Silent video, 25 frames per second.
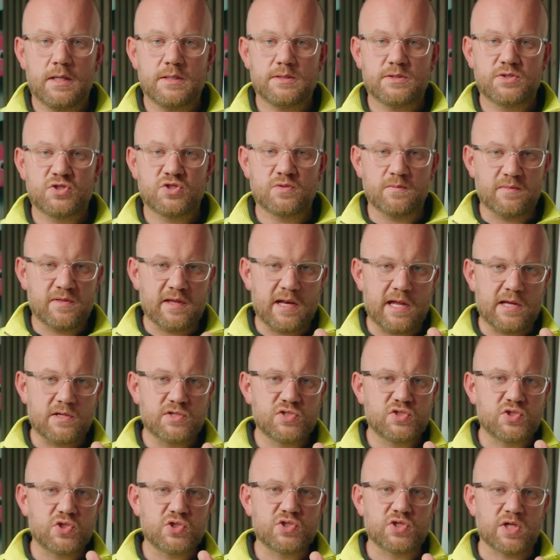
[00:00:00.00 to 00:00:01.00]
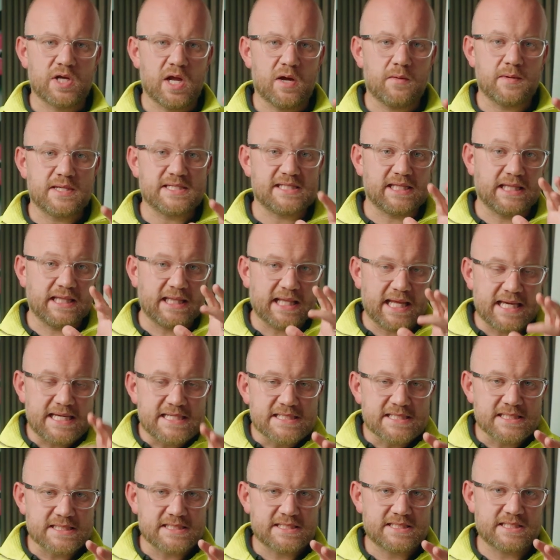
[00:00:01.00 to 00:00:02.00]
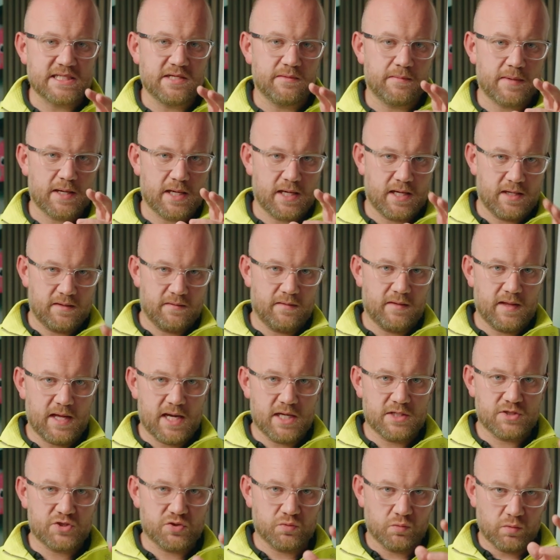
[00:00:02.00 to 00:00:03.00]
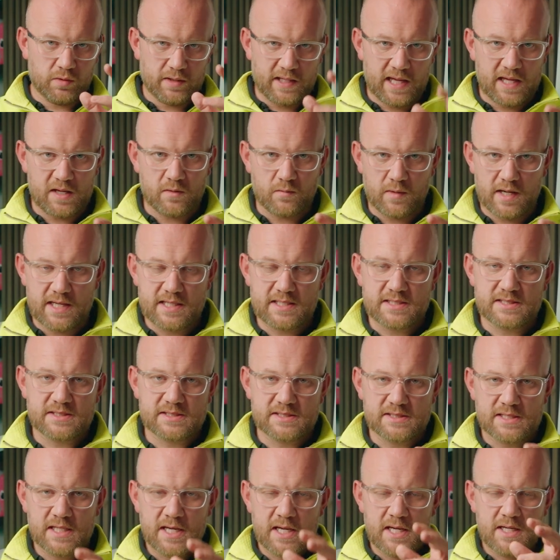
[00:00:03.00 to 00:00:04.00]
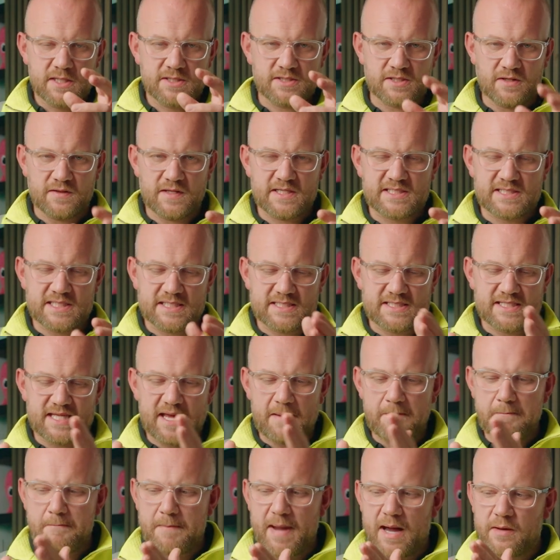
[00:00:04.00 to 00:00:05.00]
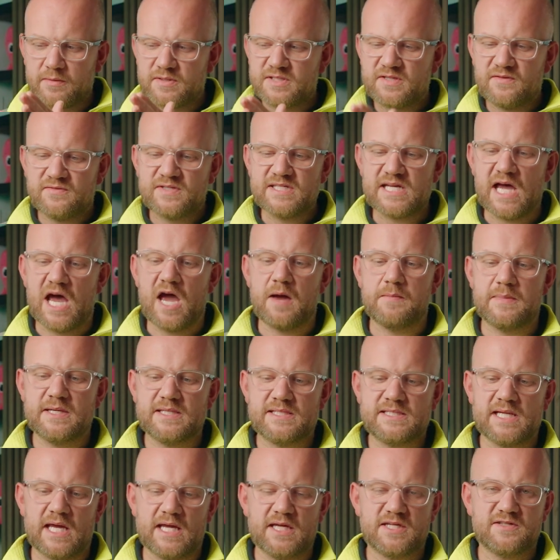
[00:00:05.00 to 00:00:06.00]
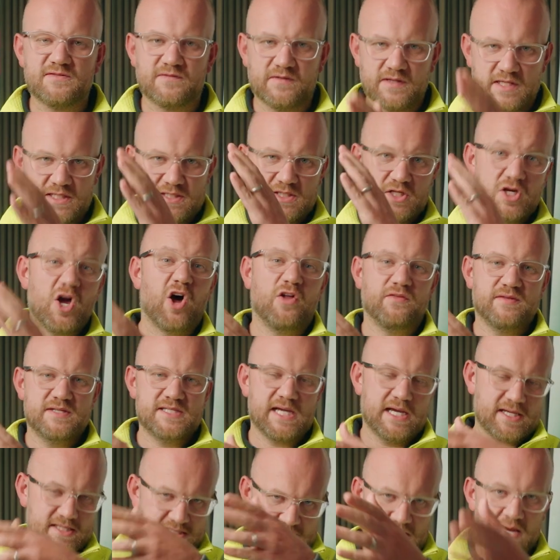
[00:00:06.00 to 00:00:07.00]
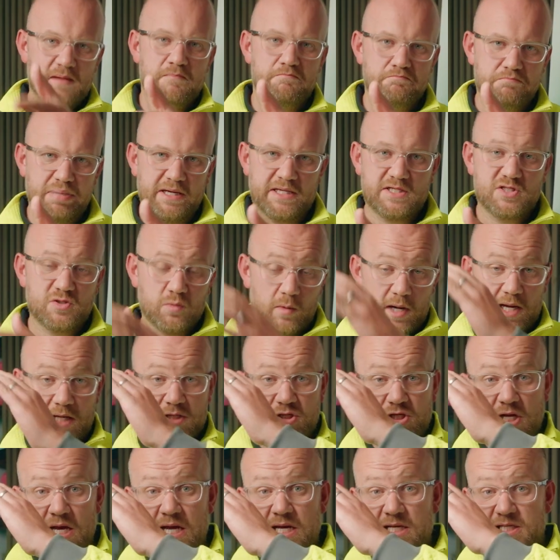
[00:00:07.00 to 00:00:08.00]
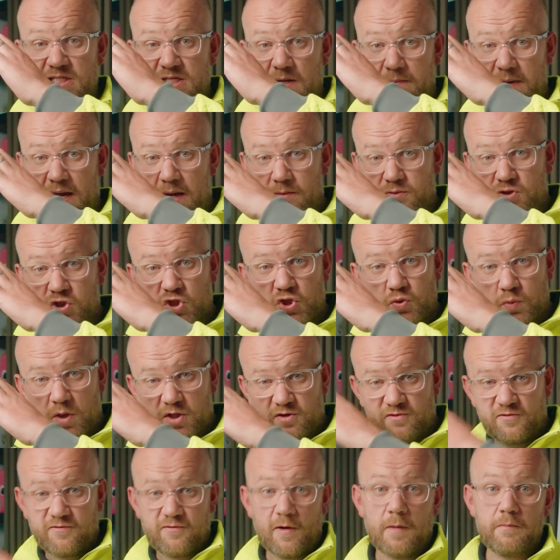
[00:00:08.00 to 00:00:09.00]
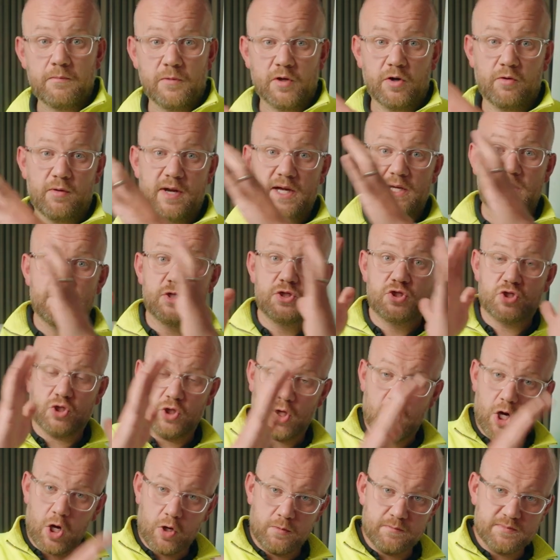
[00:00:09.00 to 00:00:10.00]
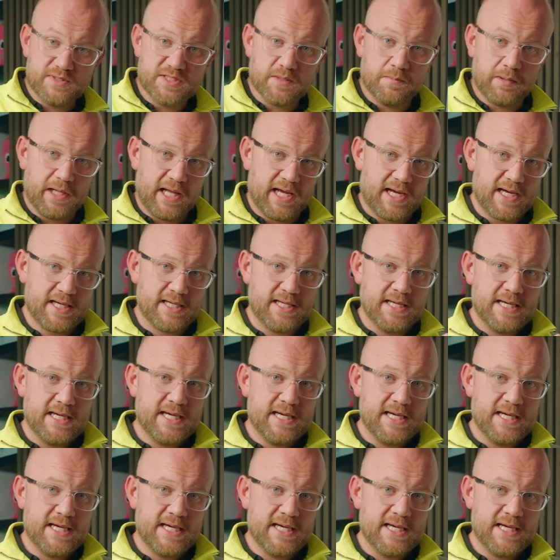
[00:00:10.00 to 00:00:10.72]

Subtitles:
Something else just to note is latency behind the actual gateways. So this is the amount of time it takes for this contactor, big switch, to be able to switch from the grid to your home supply.